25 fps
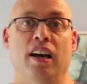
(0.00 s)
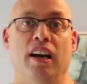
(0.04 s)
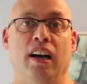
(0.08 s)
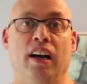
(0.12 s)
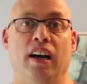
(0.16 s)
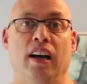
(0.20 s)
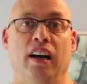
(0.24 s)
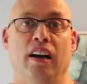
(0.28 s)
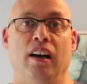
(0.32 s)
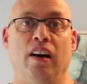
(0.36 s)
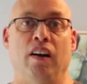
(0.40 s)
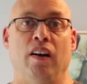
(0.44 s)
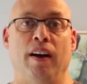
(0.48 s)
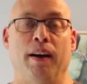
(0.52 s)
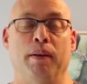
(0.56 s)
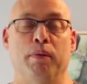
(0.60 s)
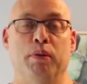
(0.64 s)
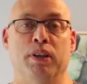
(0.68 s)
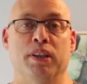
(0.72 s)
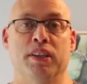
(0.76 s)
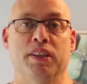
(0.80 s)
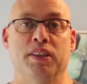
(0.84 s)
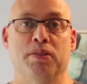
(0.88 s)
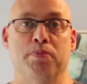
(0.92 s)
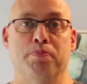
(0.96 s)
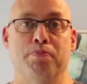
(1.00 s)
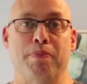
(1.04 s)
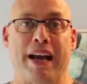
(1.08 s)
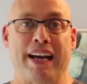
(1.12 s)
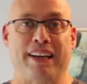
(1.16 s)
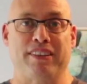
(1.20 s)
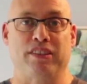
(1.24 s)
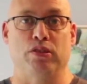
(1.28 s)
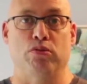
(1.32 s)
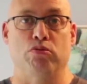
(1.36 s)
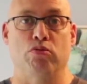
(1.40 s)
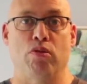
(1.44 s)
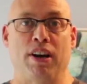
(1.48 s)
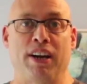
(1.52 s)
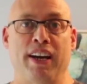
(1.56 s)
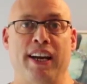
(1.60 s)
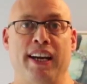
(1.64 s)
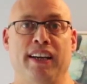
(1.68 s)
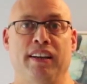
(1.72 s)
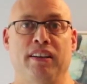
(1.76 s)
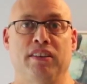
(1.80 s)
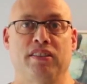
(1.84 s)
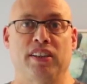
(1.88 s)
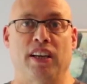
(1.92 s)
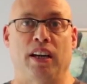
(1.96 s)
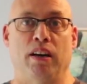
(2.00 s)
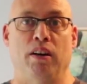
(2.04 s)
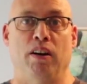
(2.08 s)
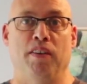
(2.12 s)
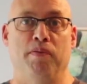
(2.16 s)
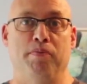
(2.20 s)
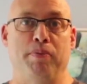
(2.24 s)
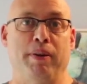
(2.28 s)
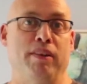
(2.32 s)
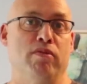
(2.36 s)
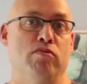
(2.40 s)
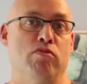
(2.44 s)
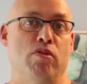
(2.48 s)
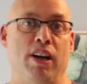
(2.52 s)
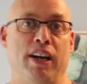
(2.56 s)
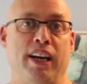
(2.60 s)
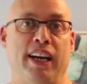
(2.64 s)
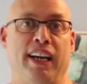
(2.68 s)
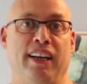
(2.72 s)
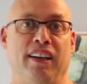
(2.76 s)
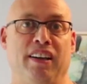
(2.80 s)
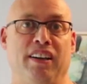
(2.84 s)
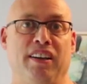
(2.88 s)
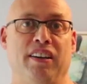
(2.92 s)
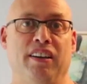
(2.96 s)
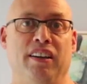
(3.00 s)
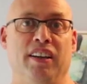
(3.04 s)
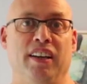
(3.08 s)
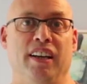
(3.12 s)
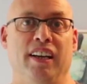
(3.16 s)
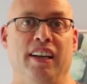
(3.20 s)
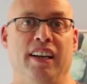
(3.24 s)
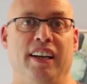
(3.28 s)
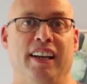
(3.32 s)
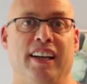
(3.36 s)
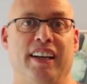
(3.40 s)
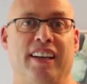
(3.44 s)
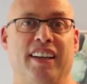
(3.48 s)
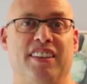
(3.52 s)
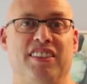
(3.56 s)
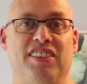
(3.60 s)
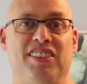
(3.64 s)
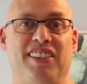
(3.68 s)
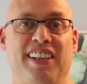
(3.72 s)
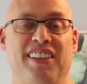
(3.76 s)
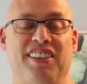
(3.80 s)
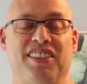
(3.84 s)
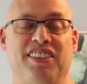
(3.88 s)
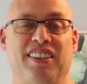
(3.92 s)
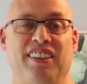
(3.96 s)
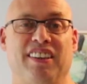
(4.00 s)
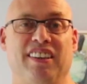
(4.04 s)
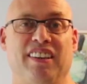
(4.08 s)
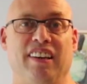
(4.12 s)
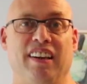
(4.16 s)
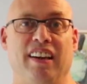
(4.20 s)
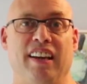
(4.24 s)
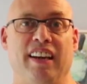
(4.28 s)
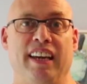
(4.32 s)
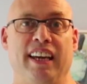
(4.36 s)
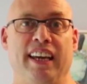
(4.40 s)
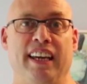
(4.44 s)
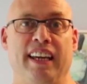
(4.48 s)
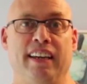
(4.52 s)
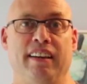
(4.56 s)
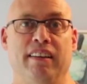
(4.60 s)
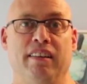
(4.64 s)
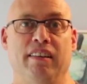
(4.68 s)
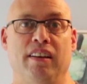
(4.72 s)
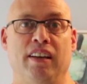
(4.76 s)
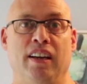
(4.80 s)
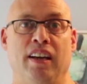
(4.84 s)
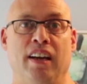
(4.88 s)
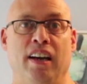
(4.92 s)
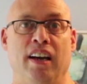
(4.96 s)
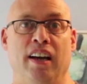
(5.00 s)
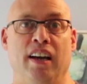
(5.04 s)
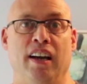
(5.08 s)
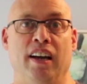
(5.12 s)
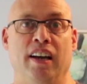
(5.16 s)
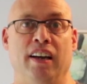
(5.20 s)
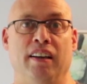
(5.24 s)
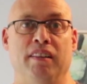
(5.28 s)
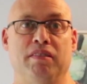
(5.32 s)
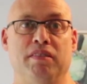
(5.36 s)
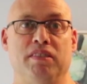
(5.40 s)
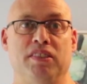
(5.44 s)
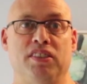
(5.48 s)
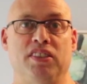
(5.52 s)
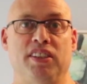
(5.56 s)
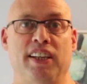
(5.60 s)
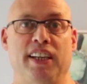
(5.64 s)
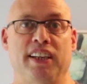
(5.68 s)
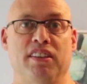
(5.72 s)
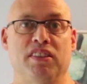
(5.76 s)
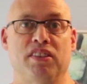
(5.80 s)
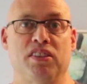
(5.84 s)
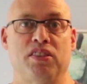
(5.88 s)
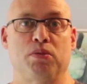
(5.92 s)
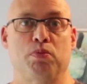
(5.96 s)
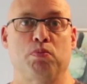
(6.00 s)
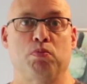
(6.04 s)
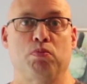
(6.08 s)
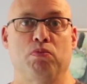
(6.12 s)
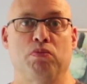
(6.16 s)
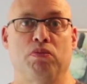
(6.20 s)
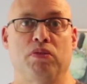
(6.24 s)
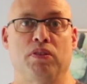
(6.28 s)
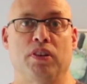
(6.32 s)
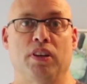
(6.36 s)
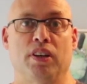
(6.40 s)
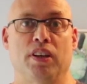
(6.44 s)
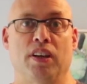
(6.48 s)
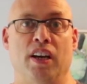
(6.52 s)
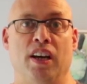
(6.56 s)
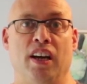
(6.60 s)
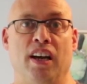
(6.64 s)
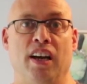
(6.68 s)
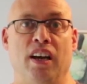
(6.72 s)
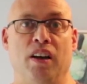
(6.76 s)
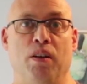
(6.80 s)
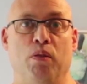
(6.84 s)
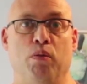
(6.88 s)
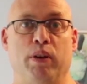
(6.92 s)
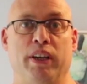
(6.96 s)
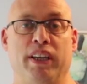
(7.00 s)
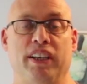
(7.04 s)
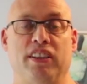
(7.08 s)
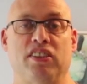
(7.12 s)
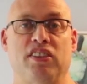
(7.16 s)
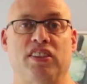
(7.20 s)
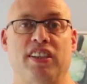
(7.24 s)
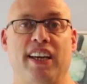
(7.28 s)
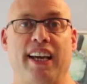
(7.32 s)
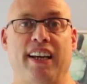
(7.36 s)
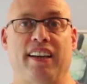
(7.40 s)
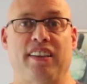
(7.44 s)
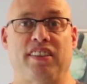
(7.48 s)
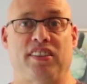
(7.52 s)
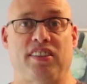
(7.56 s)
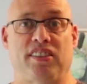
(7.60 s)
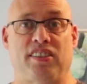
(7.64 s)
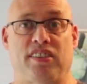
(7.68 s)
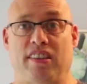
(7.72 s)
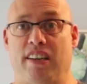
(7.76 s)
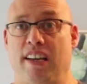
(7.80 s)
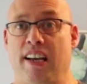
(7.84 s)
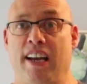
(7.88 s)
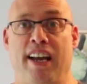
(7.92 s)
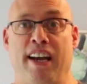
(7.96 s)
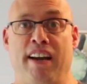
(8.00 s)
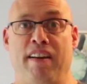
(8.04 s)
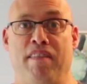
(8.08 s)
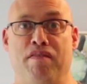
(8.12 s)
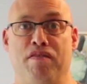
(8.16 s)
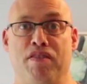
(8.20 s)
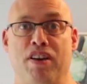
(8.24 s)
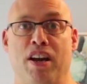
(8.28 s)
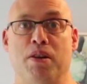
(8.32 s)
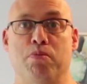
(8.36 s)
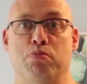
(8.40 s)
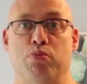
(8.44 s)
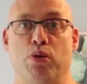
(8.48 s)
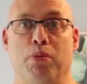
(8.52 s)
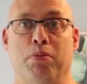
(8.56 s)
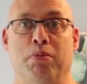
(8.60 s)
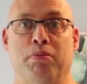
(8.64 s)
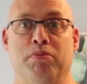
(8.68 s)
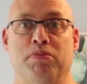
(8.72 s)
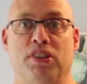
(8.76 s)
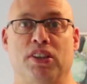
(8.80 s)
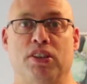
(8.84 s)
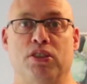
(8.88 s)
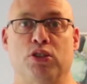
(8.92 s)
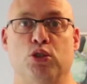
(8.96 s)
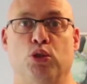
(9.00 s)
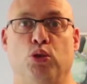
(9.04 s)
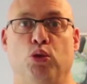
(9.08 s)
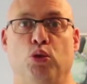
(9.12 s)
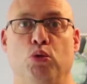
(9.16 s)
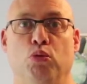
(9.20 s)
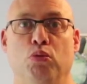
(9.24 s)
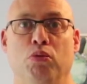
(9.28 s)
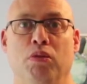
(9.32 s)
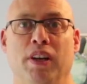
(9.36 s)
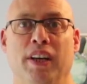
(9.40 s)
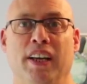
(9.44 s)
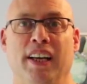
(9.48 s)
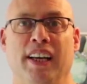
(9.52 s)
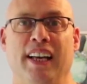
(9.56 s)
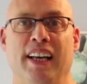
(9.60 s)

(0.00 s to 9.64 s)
I was back to running, so I've been running consistently since week 6 and no problems at all.